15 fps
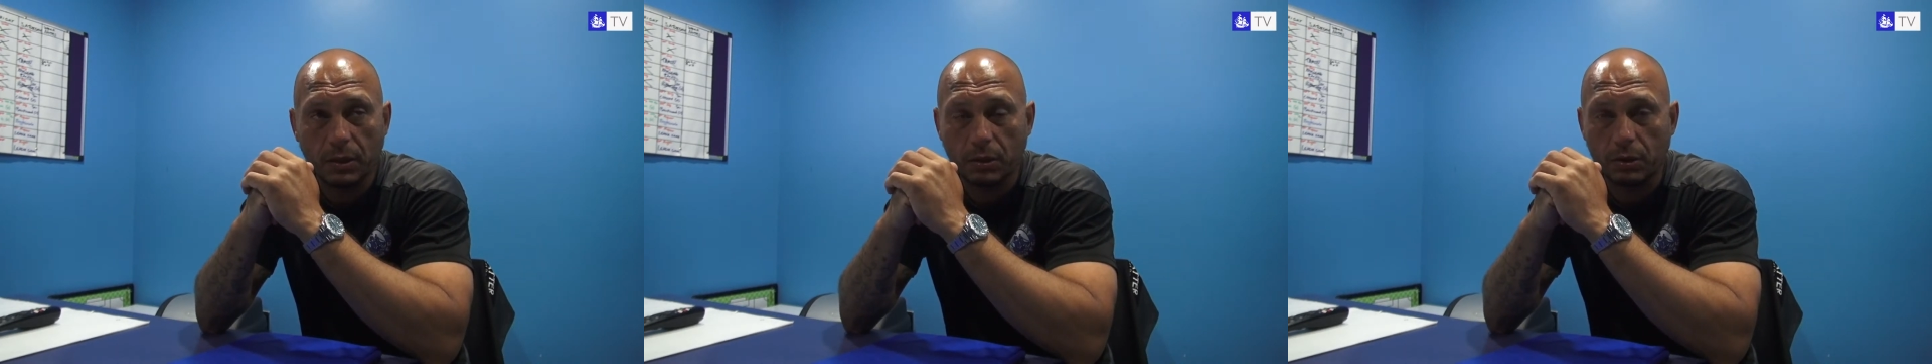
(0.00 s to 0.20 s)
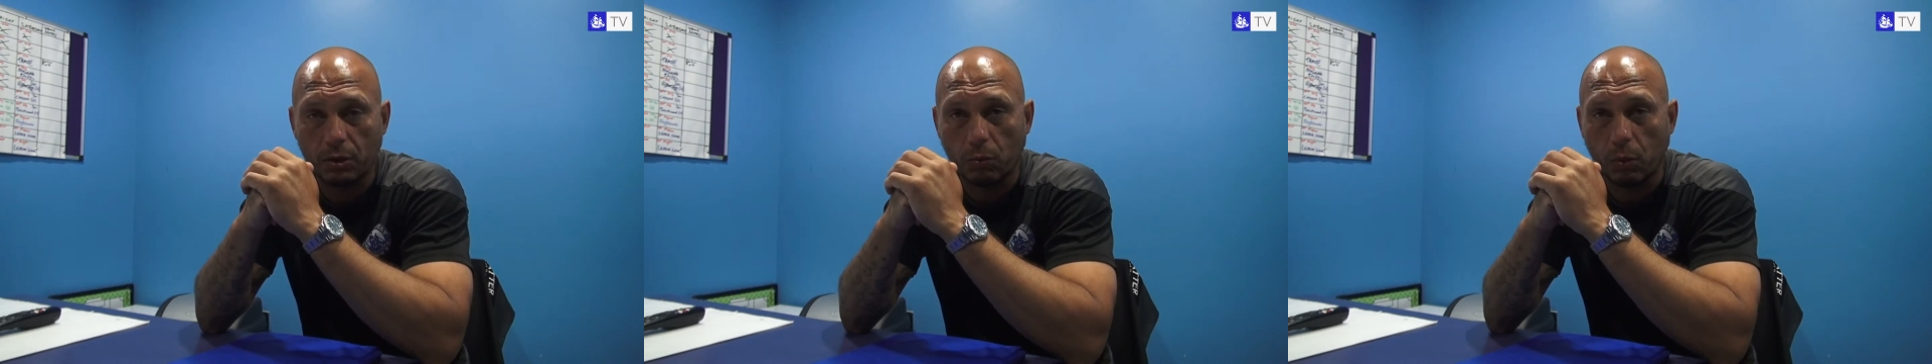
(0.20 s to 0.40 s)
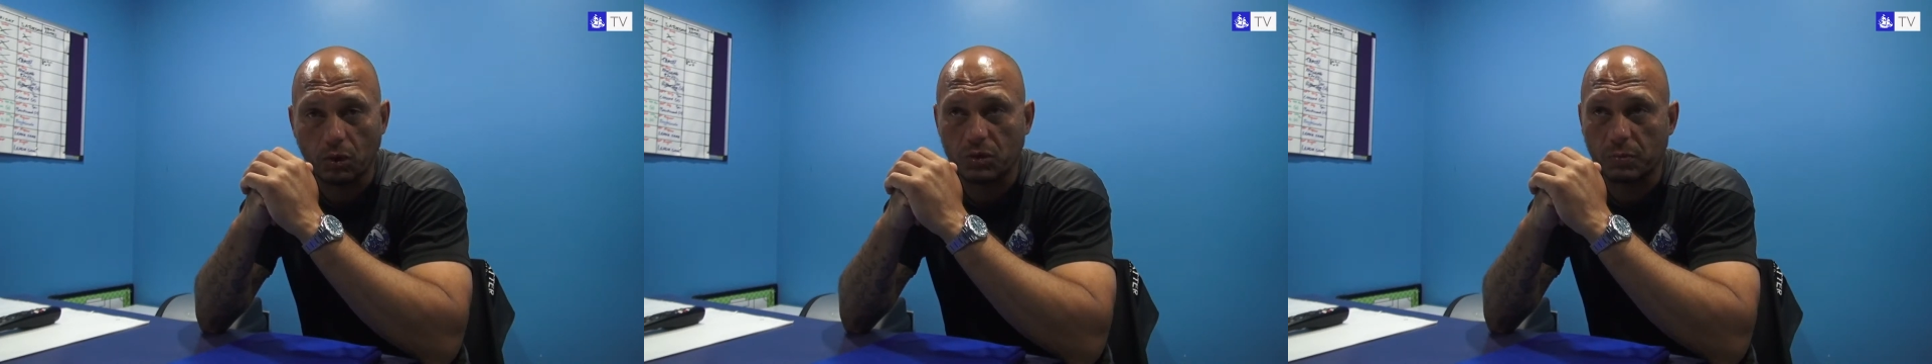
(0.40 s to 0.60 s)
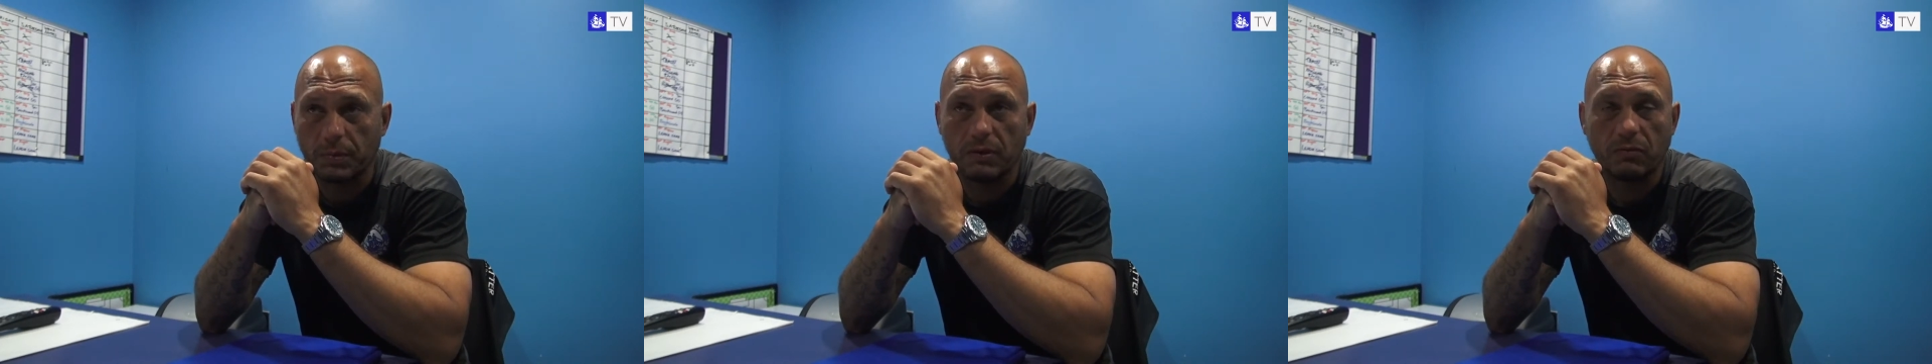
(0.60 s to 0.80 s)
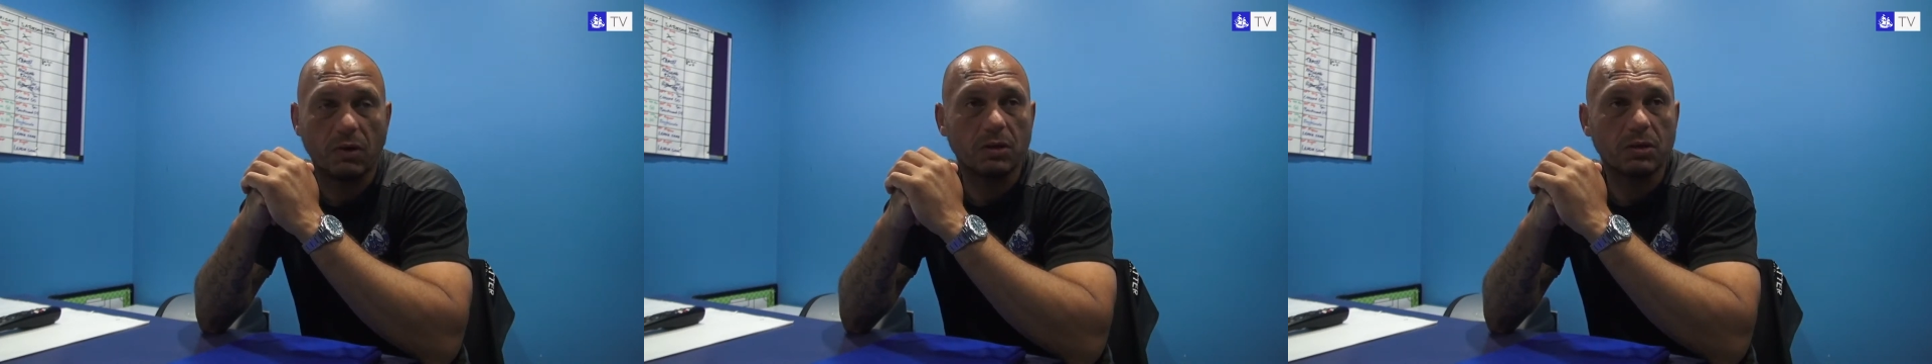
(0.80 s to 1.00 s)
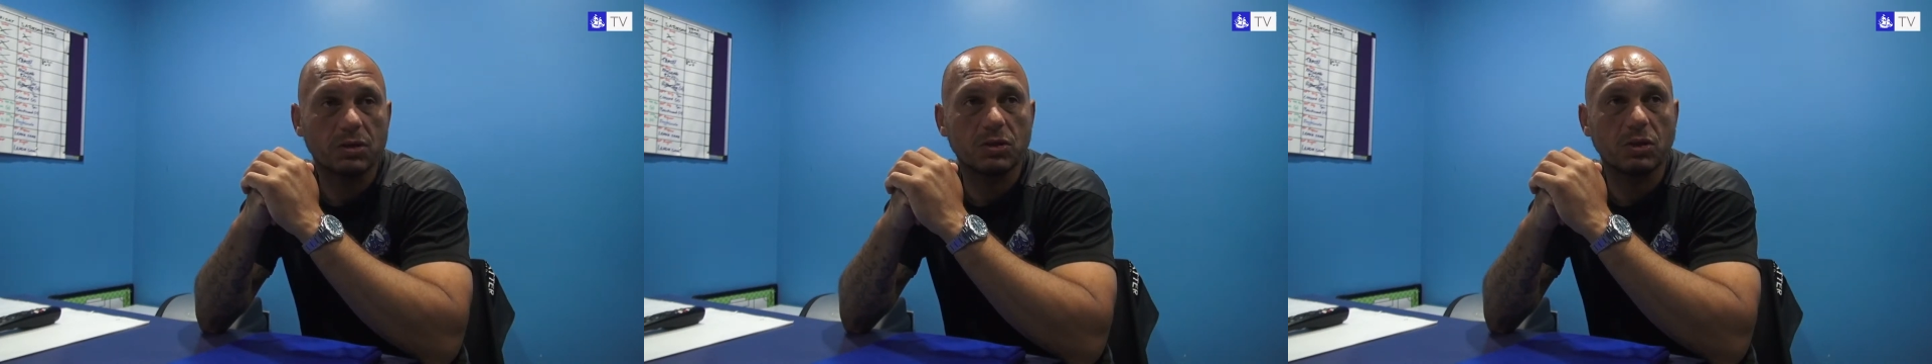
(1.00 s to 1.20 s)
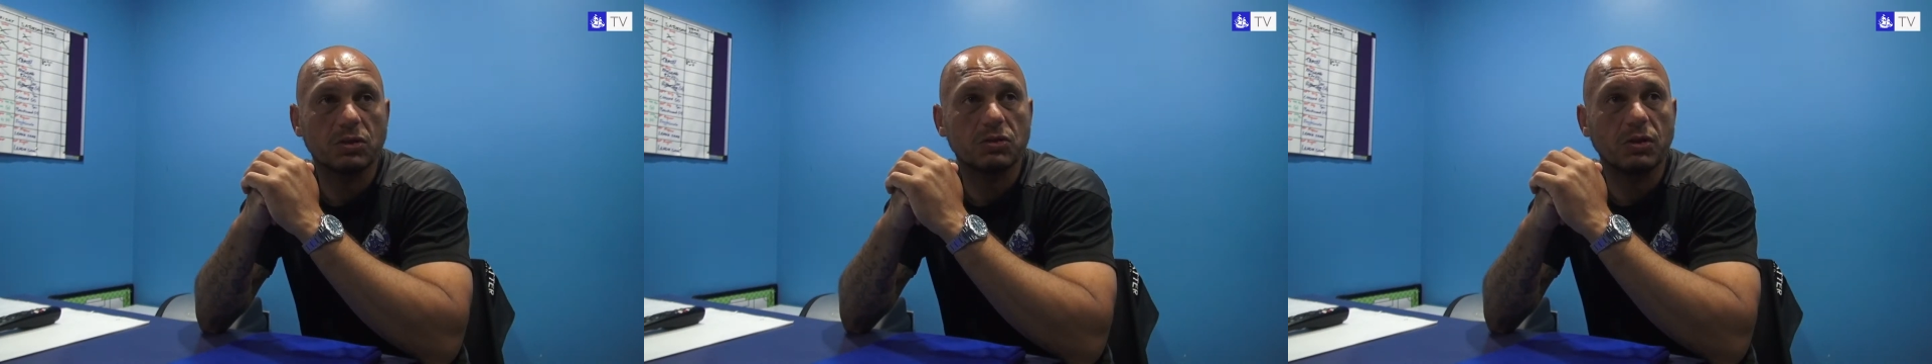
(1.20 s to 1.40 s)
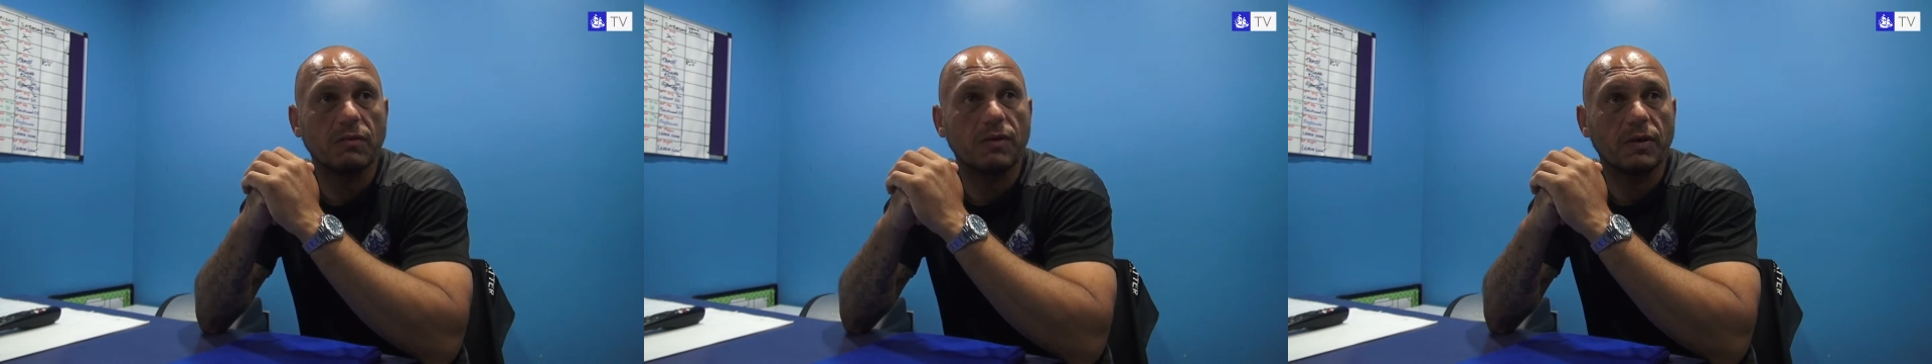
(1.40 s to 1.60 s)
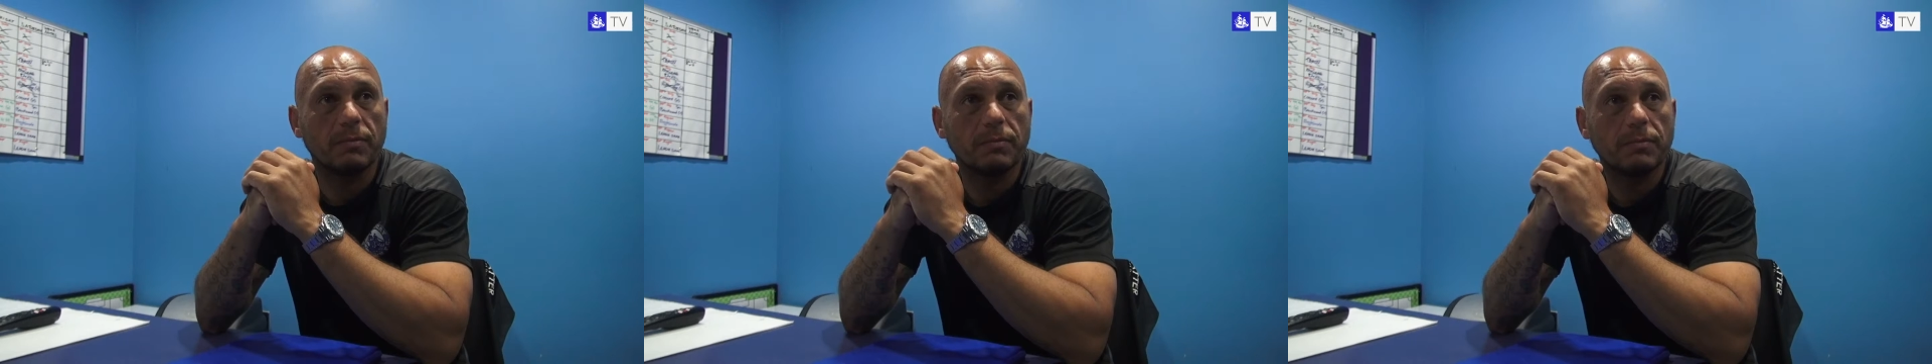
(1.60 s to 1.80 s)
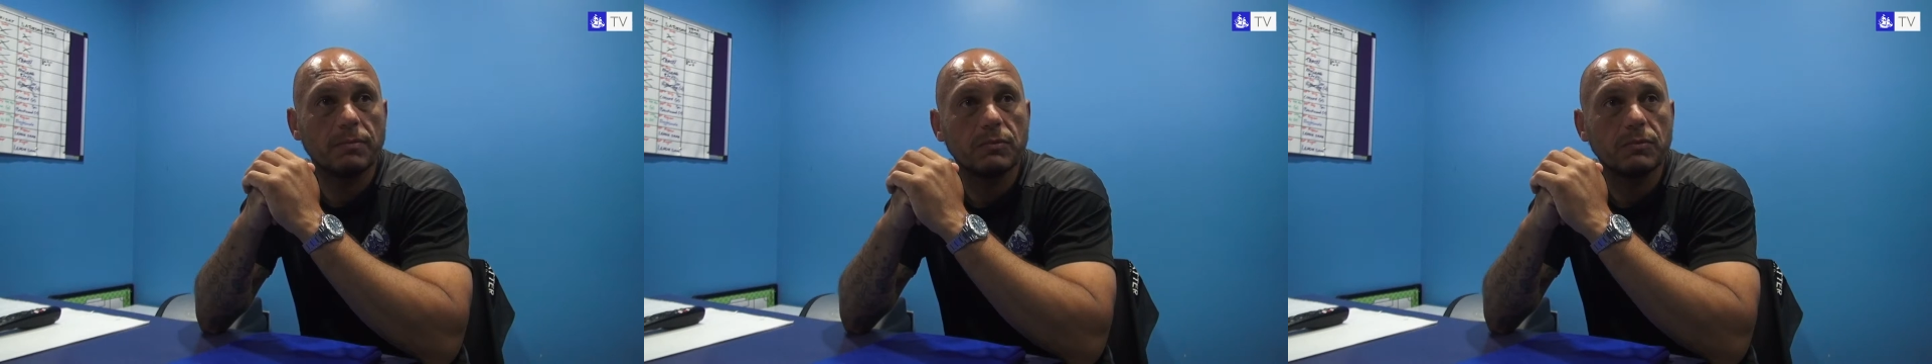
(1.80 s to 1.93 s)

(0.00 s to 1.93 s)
You watch me run the socks off them